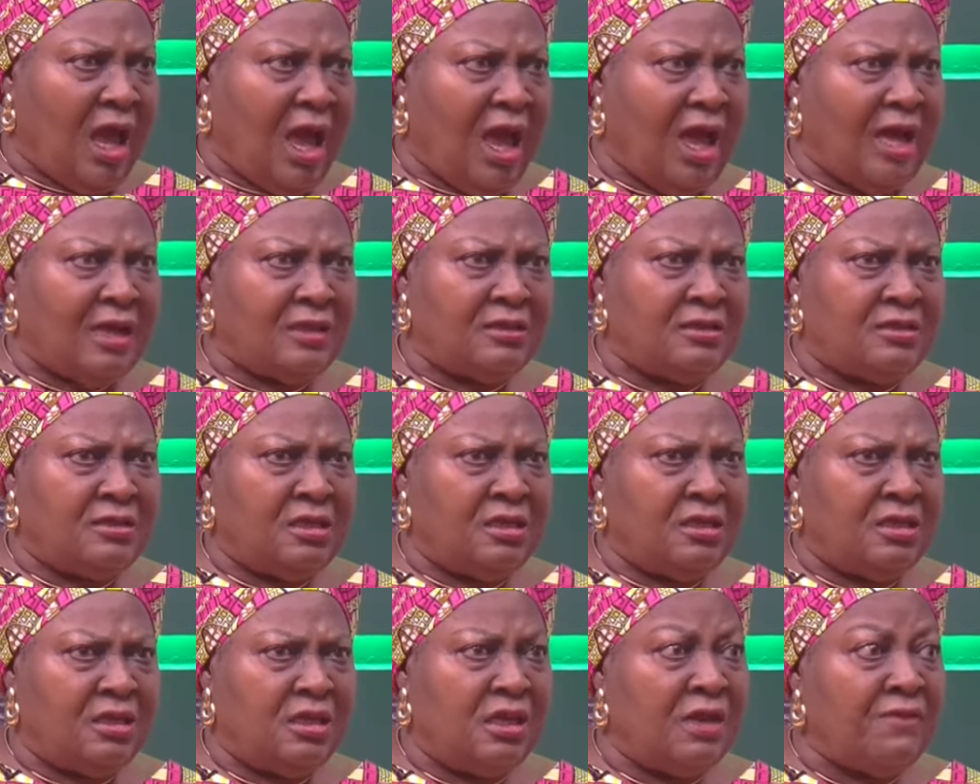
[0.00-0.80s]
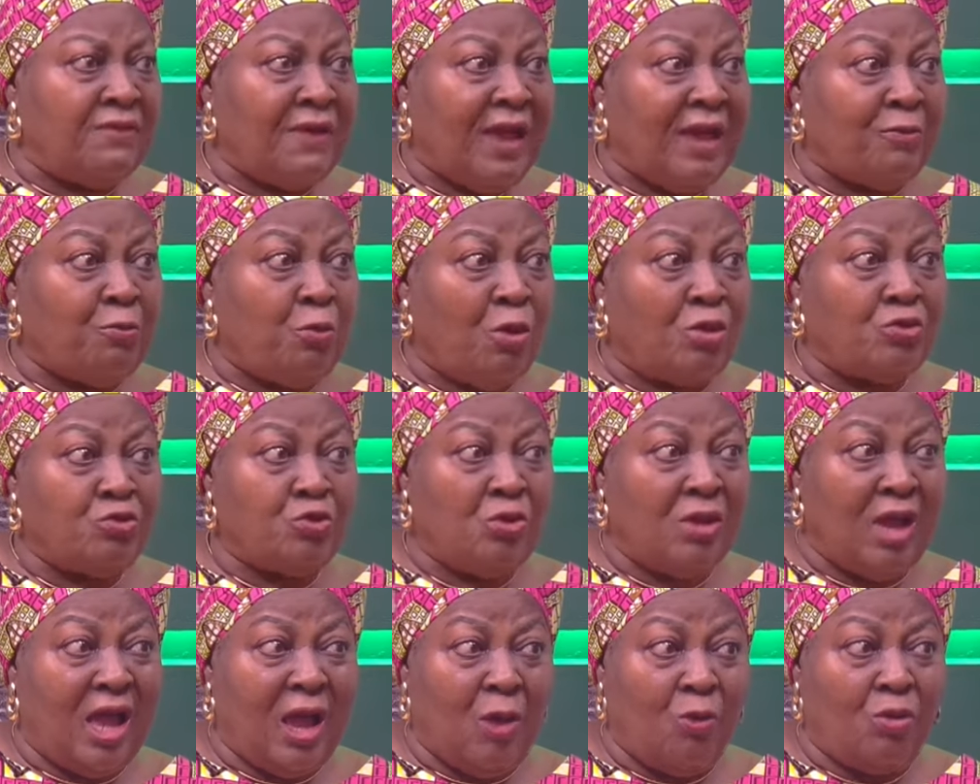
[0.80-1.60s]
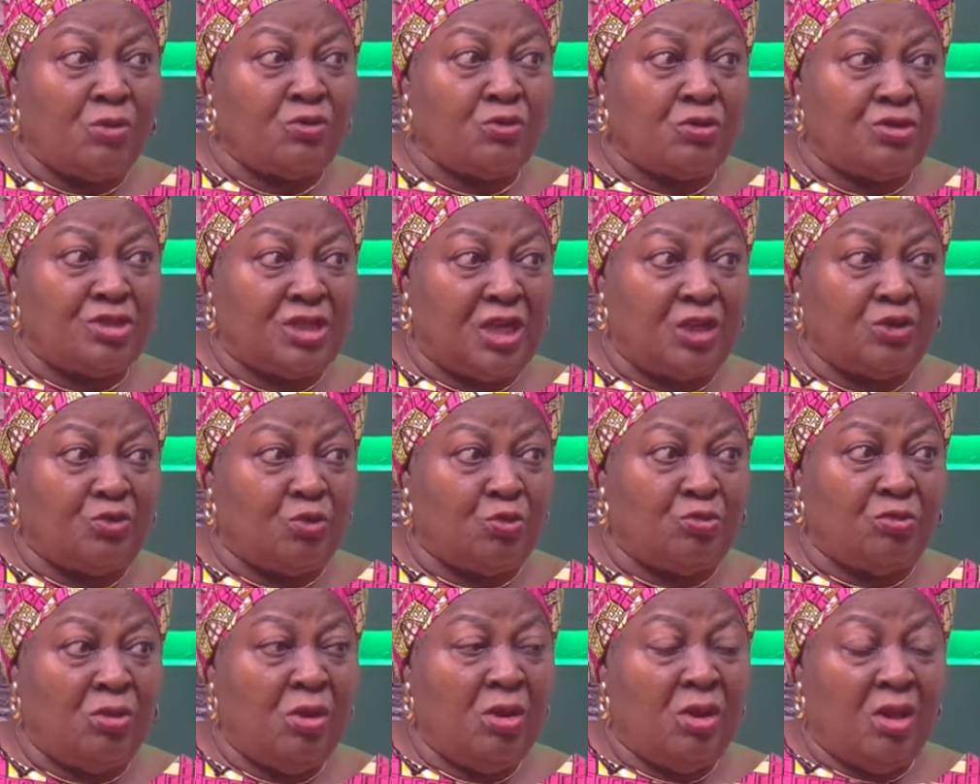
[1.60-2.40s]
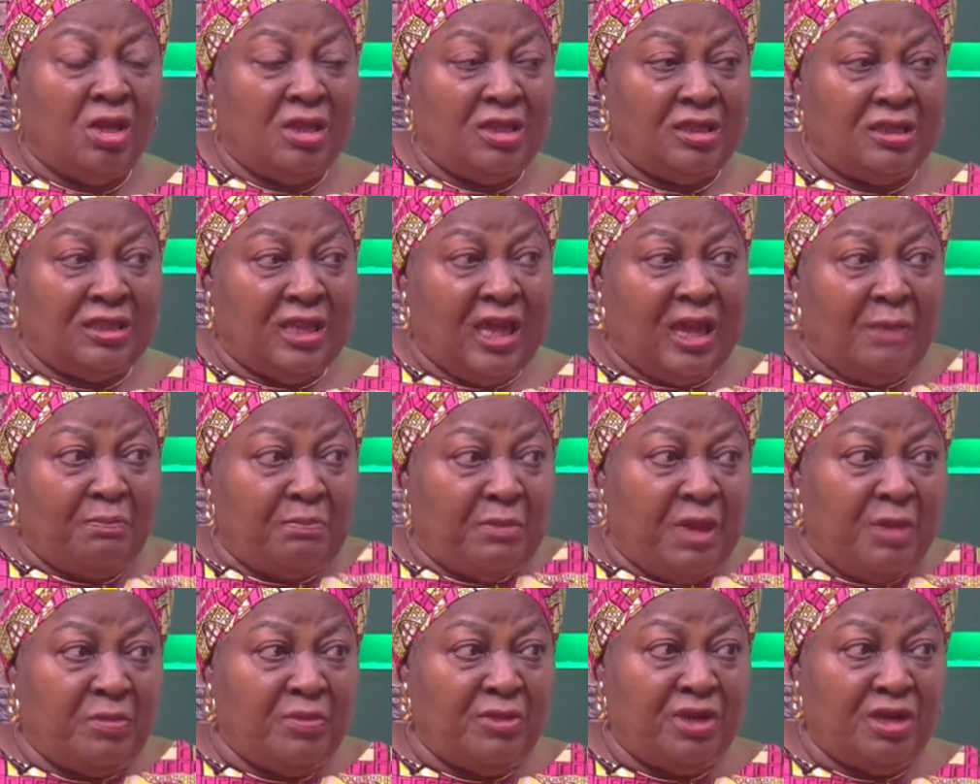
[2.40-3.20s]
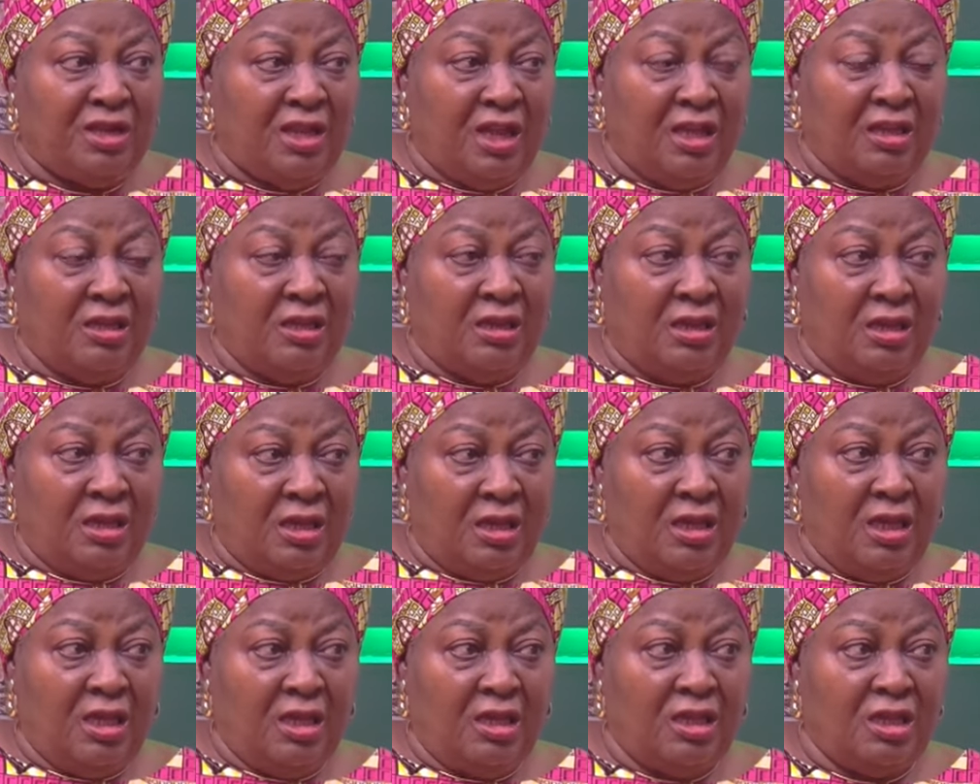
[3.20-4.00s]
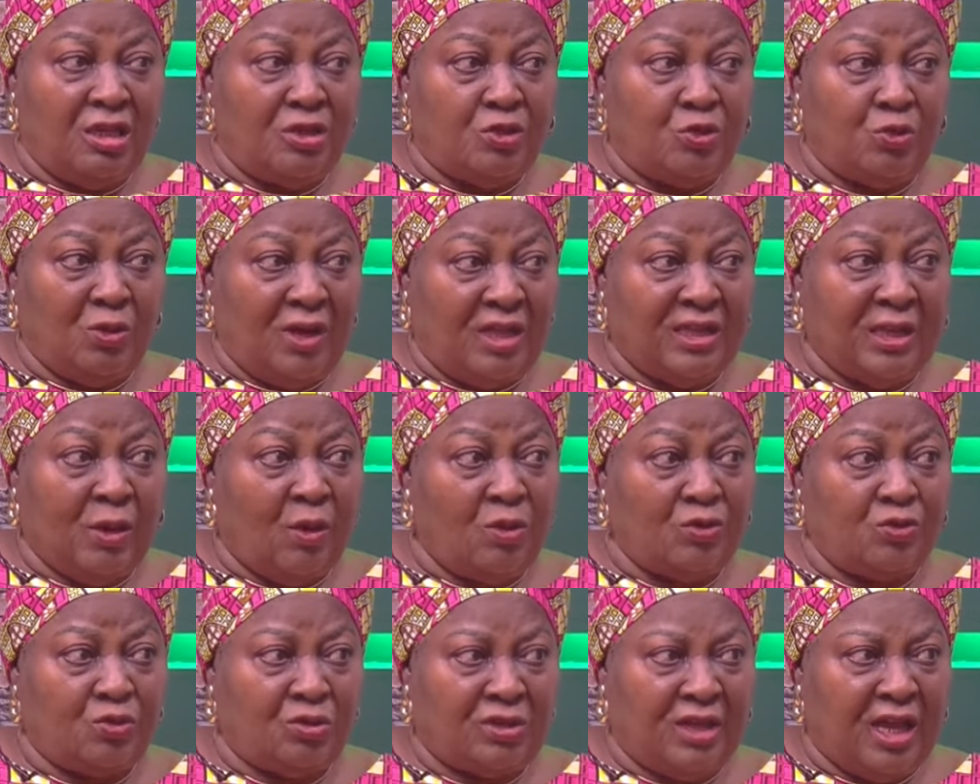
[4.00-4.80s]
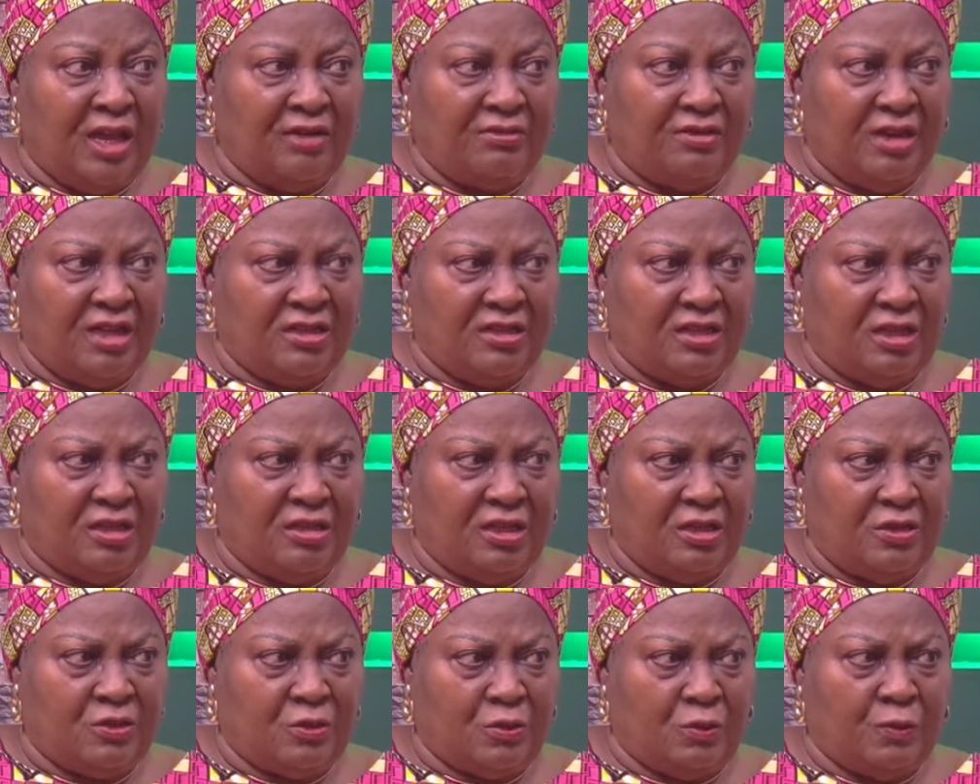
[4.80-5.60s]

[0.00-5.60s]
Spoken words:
And if I want to, I want to take you down memory lane a little, and I want to digress a little.